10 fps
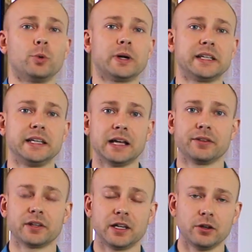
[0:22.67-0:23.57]
do I eat
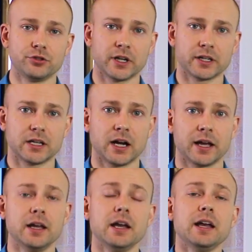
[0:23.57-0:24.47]
on the ketogenic diet?